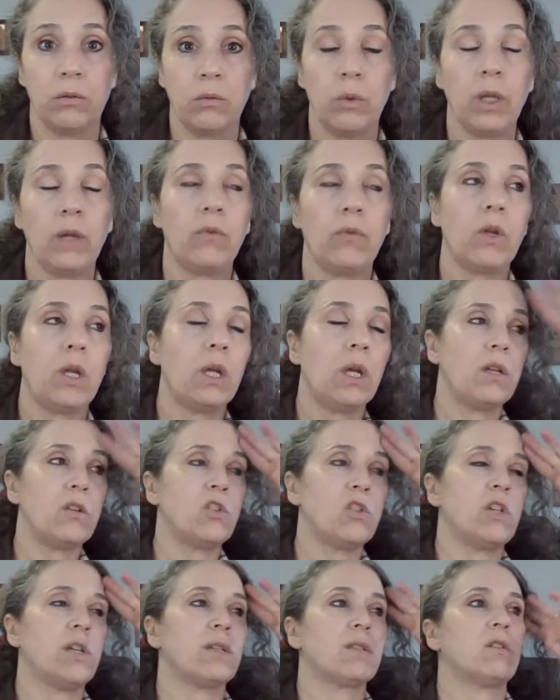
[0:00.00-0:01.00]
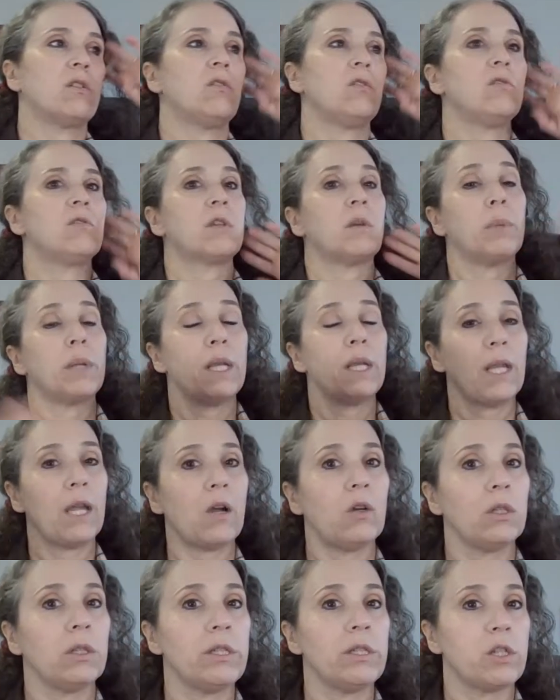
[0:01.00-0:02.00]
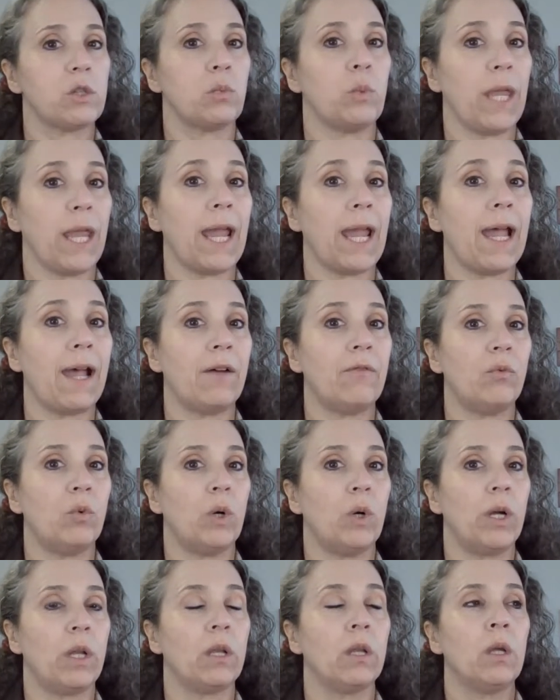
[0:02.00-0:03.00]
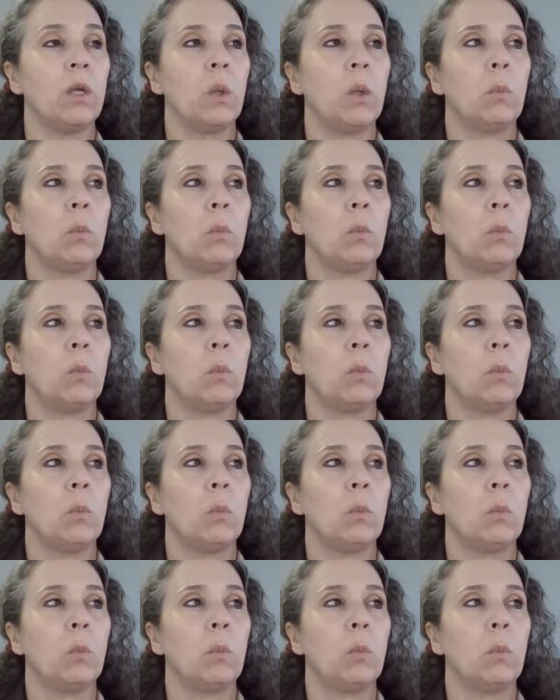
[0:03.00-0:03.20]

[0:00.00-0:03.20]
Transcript: We haven't had a chance to use it, but now at least we have one.